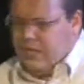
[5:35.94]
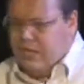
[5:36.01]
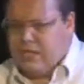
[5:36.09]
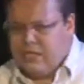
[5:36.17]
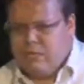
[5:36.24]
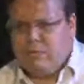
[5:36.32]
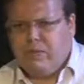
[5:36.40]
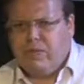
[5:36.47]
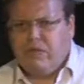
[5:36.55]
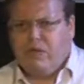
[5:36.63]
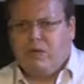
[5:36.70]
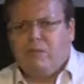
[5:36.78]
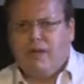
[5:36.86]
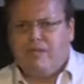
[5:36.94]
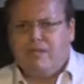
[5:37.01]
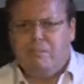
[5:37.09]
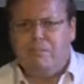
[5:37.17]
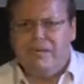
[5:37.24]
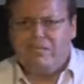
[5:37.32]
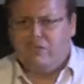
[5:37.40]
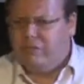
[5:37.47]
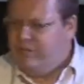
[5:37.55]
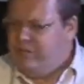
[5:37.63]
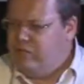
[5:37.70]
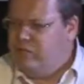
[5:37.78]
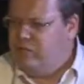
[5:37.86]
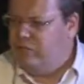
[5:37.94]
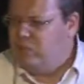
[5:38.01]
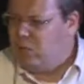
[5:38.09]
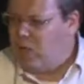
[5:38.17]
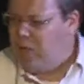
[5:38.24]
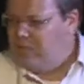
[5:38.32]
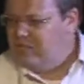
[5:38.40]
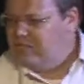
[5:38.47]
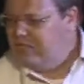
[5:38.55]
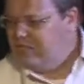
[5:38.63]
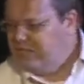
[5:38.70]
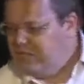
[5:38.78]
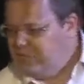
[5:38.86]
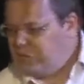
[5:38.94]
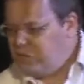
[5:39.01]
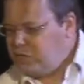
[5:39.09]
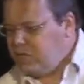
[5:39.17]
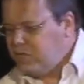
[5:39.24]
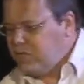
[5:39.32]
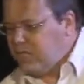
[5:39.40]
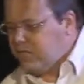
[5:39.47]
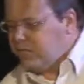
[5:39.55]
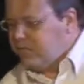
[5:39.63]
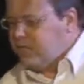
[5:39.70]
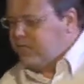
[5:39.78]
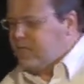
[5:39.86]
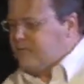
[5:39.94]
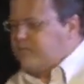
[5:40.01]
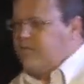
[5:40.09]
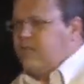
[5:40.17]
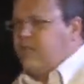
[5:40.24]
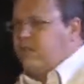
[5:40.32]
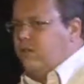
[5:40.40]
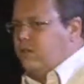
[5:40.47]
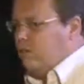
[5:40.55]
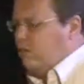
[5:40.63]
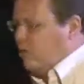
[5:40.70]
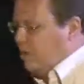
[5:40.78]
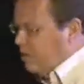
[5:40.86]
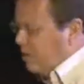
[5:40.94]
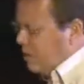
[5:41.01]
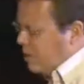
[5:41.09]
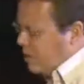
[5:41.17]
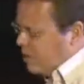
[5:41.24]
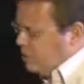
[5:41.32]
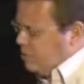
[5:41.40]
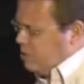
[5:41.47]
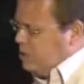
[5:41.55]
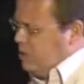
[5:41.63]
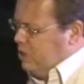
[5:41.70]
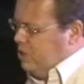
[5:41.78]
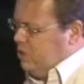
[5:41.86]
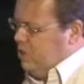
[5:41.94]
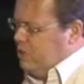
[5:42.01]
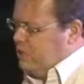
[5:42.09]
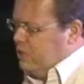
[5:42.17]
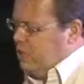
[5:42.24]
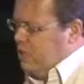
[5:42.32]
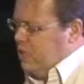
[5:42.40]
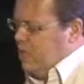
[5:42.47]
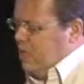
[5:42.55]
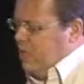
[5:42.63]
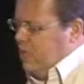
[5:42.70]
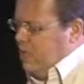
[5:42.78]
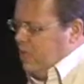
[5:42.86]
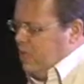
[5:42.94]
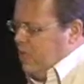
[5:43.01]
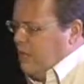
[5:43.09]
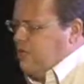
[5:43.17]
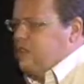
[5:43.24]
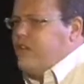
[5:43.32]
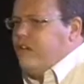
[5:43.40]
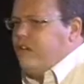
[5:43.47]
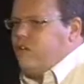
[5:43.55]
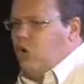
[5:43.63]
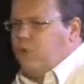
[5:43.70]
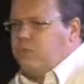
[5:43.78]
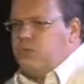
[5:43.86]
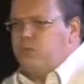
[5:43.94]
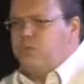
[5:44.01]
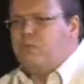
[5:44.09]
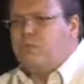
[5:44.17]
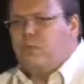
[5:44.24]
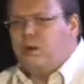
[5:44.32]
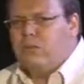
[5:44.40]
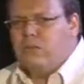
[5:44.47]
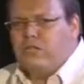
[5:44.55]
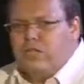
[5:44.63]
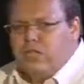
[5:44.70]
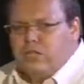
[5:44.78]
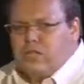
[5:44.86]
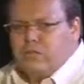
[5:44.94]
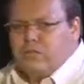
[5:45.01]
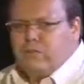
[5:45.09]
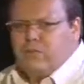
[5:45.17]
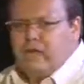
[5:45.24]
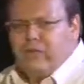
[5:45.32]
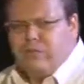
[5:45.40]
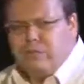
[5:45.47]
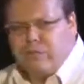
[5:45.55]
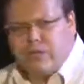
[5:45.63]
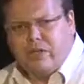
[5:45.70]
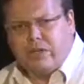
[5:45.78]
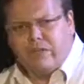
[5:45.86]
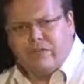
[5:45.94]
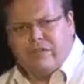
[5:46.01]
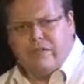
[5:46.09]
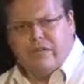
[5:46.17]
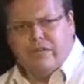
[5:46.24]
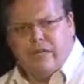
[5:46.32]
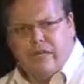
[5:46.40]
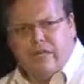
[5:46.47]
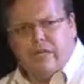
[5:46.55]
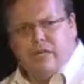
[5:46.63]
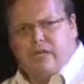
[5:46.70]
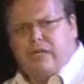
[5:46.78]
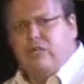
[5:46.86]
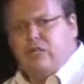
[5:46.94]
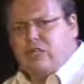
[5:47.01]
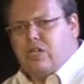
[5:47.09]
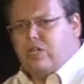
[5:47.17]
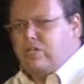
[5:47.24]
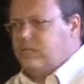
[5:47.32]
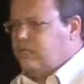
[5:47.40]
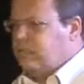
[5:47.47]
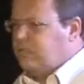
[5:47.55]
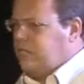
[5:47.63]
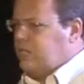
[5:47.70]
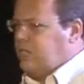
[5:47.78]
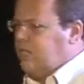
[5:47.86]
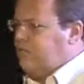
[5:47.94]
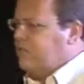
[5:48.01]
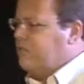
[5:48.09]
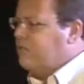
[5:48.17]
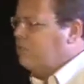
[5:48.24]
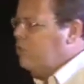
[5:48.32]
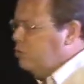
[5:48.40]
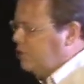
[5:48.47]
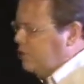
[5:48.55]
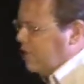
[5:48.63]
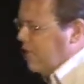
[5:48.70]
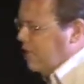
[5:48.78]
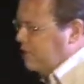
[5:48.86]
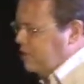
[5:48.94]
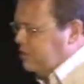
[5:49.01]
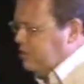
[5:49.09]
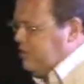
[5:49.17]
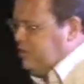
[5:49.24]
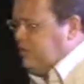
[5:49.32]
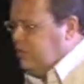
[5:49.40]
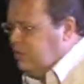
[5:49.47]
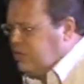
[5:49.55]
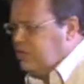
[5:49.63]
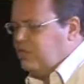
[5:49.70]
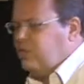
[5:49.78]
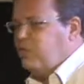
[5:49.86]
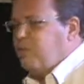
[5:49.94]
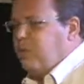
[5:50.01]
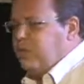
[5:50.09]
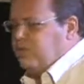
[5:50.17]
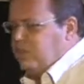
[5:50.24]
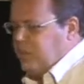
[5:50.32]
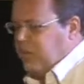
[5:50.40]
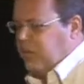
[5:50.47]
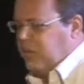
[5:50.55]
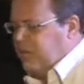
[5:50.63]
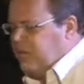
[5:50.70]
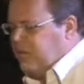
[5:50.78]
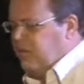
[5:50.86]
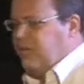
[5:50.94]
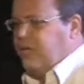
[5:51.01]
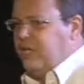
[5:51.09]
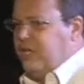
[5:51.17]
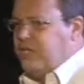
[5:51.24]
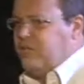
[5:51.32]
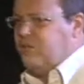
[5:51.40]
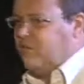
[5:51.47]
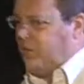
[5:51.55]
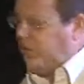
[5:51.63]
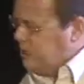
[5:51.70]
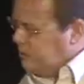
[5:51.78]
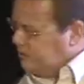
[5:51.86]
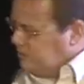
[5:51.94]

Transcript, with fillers: And it's been a, quite a battlefield as well. Uh, this is Sports Illustrated, also one of our customers in the US. And Steve Jobs also promised in his autobiography that he was going to basically revolutionize digital publishing. And I think he did do that.